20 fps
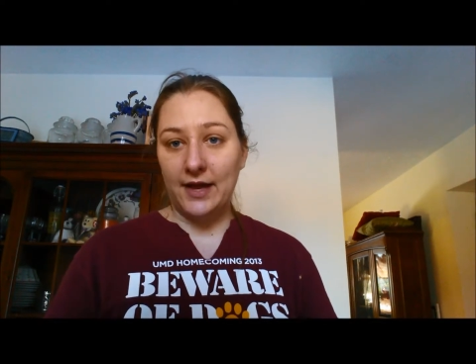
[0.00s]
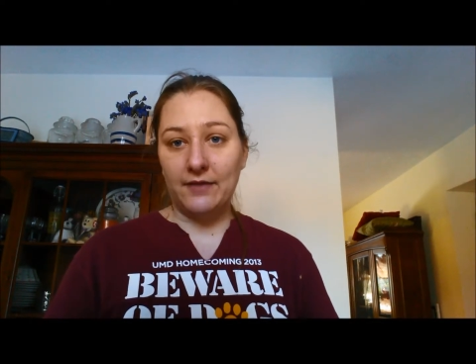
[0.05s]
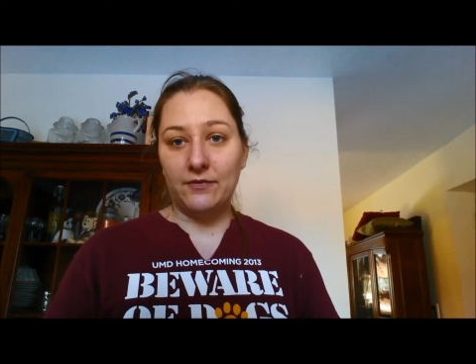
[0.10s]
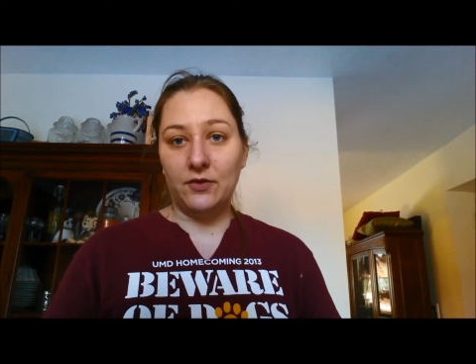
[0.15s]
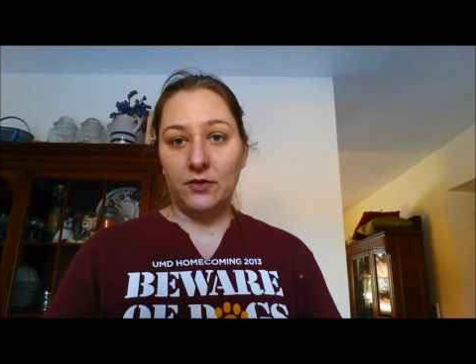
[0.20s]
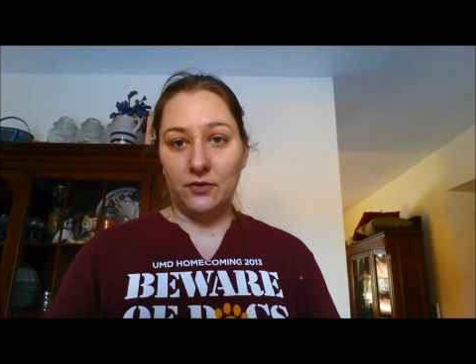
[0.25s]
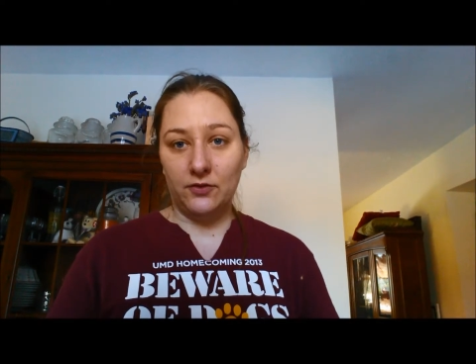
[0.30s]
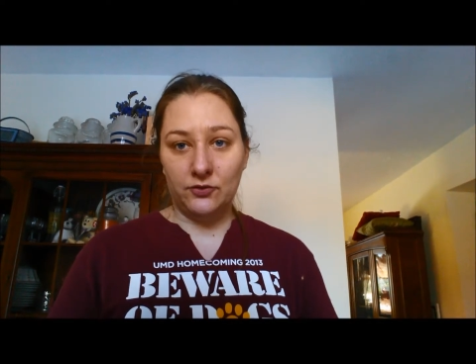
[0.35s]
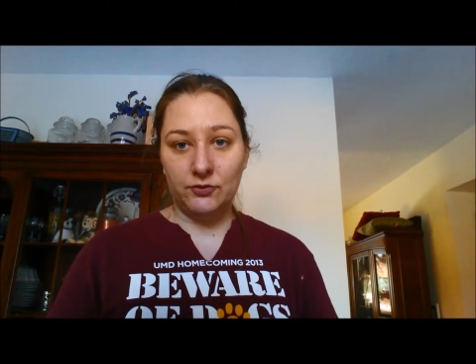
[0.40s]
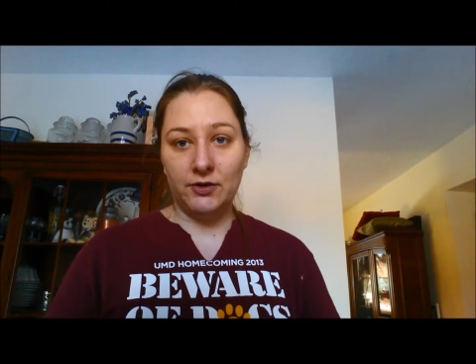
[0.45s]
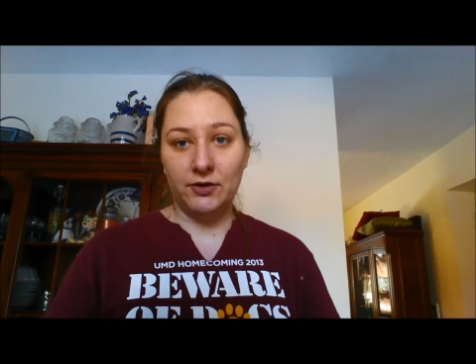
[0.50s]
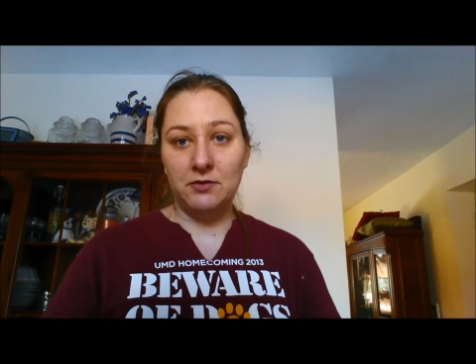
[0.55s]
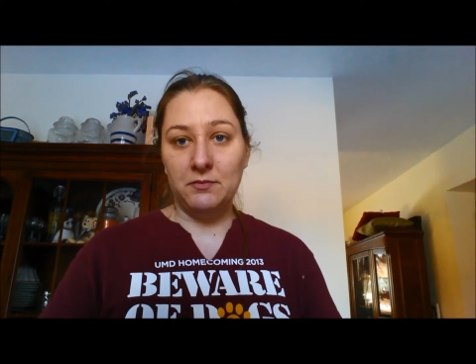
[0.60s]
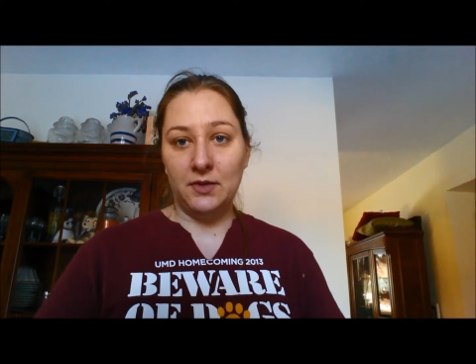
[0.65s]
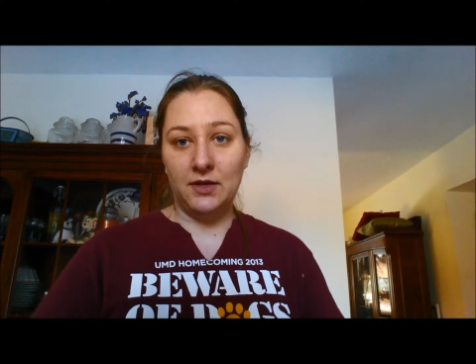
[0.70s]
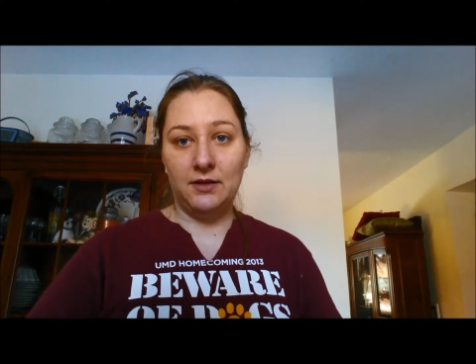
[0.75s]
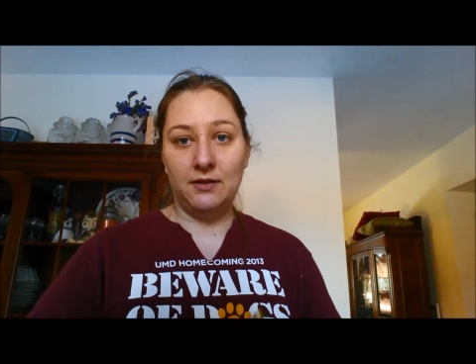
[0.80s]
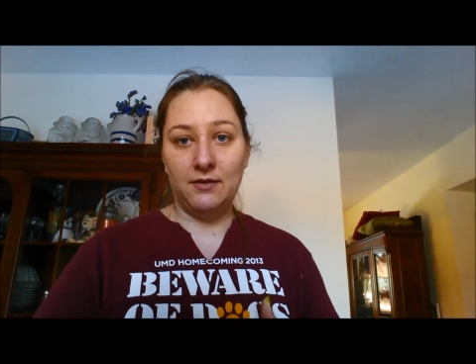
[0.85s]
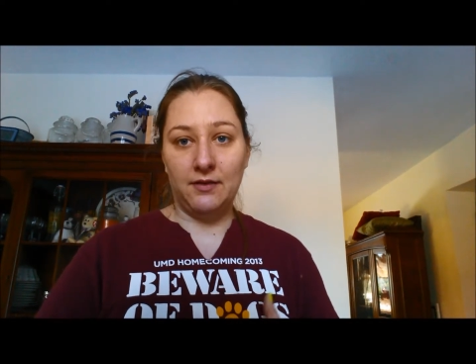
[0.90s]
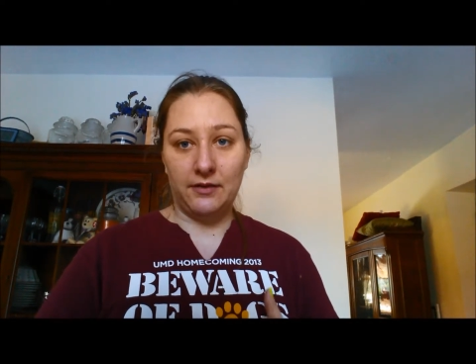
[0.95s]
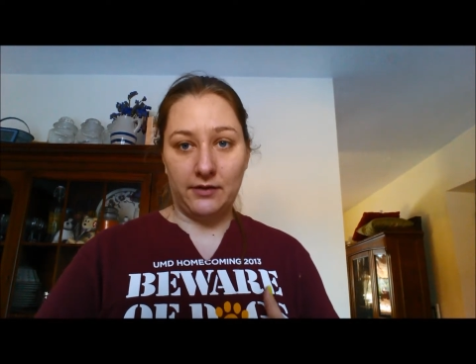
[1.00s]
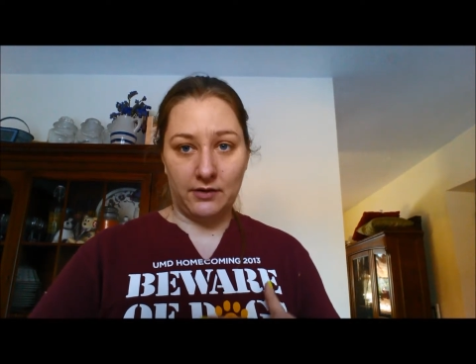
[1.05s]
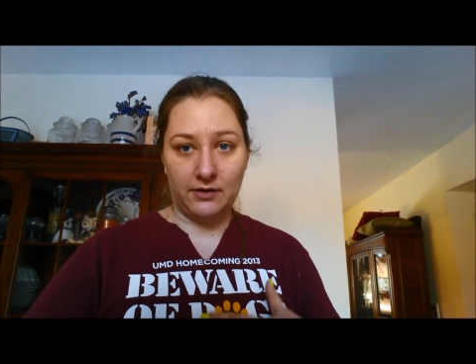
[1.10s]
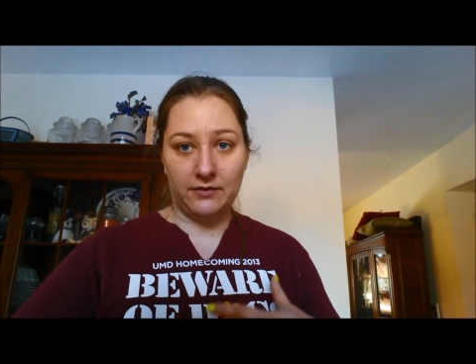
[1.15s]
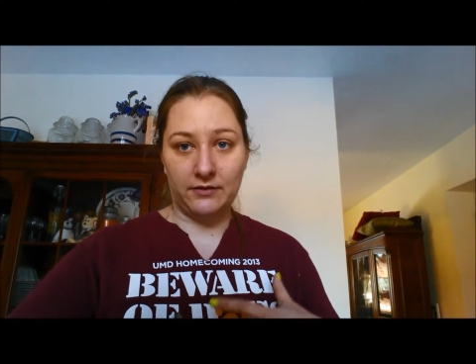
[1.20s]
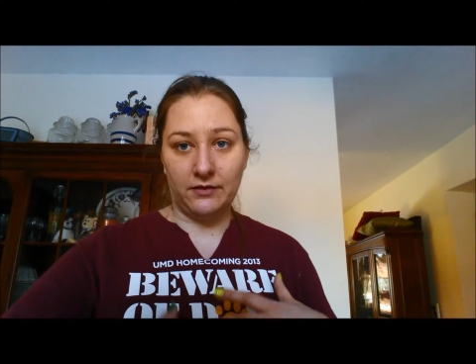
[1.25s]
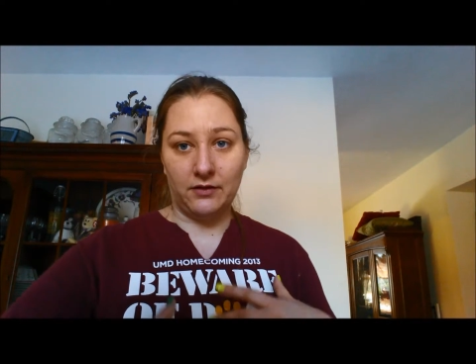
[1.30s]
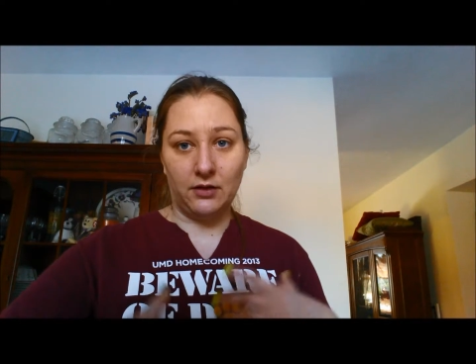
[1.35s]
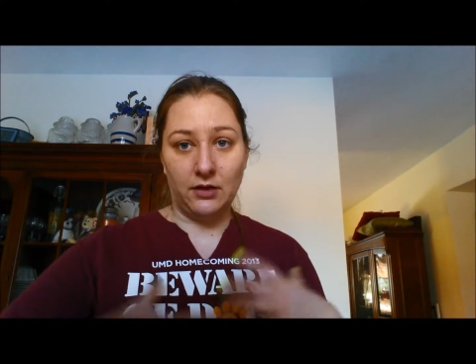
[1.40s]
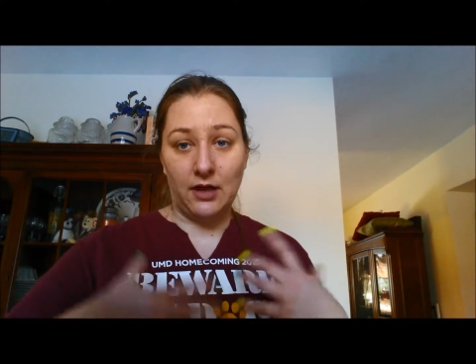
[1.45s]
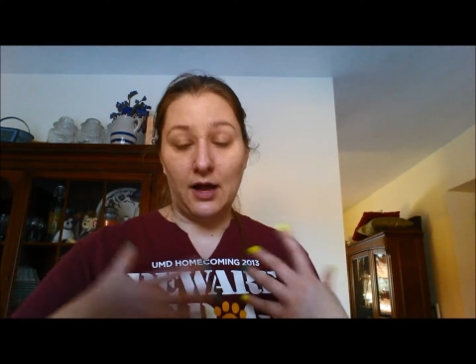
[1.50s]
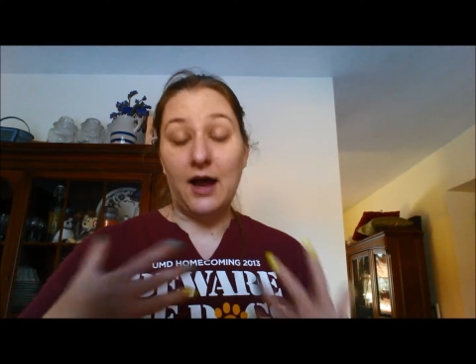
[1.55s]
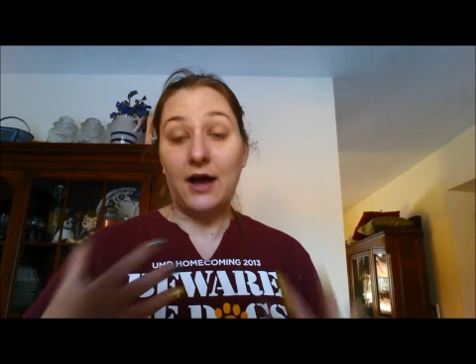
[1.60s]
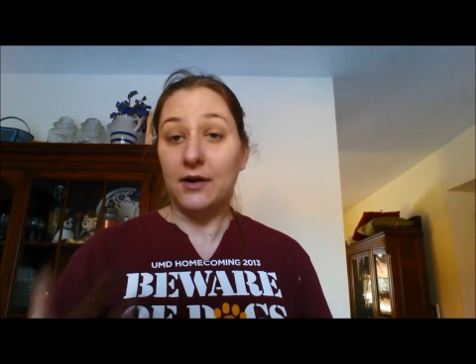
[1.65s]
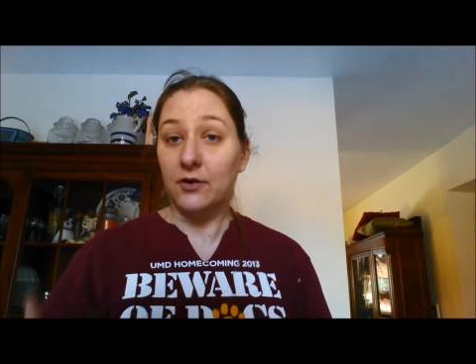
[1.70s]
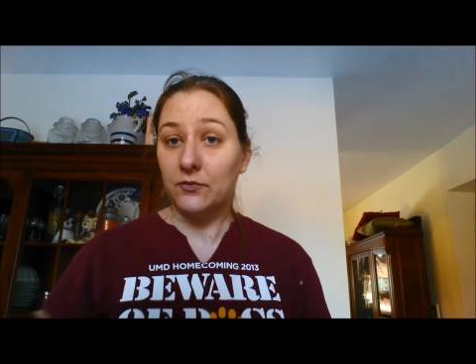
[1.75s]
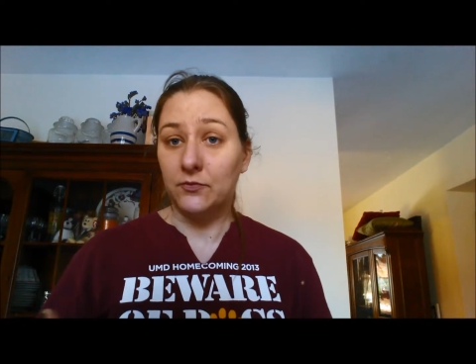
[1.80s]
after the treatment there is a lot